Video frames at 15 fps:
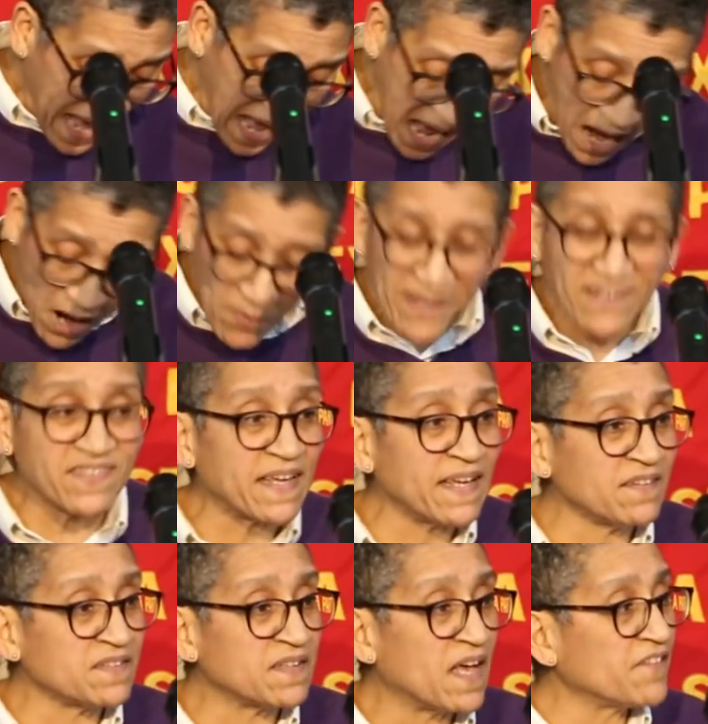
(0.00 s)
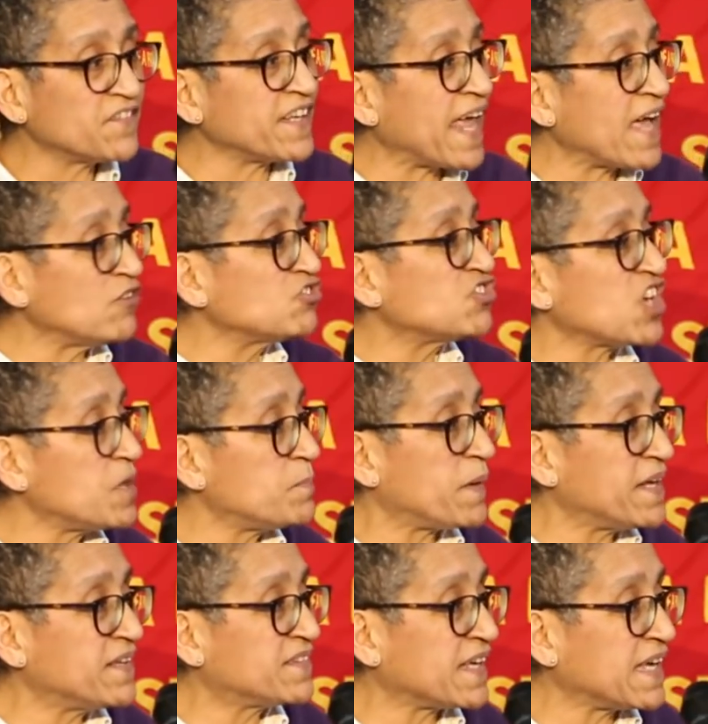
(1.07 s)
How is it that
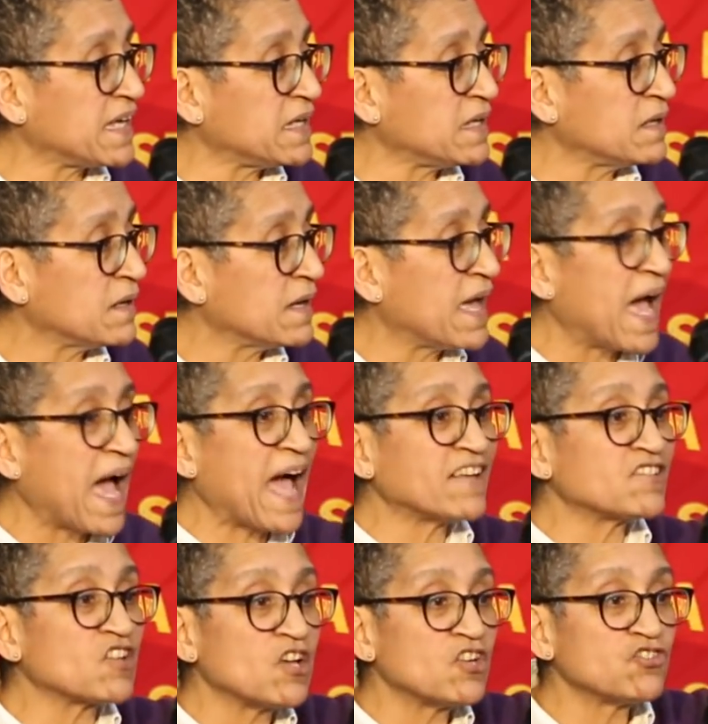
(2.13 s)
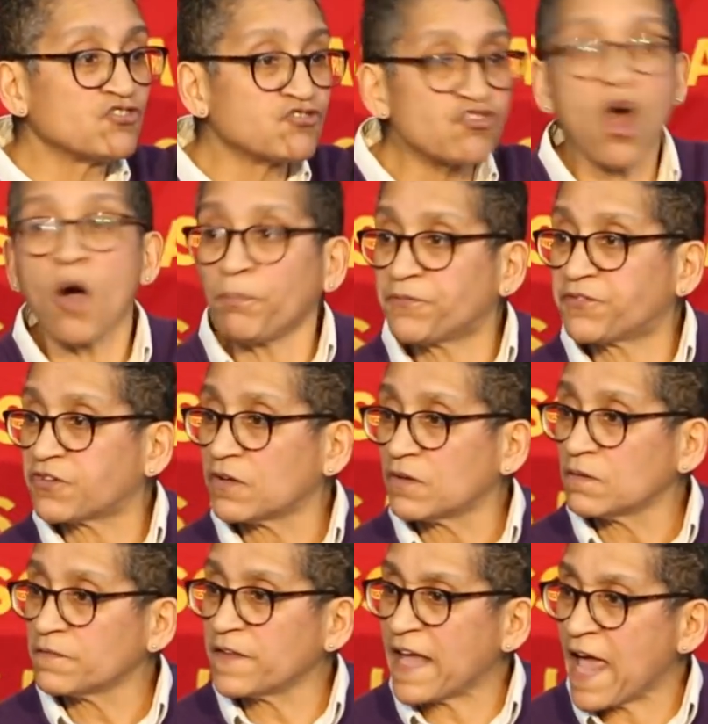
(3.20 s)
LGBT has dropped
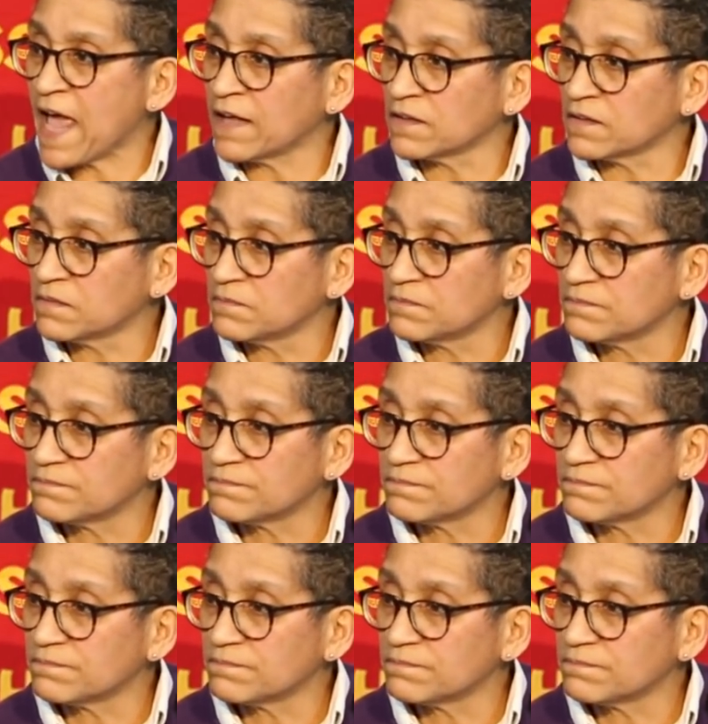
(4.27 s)
the L?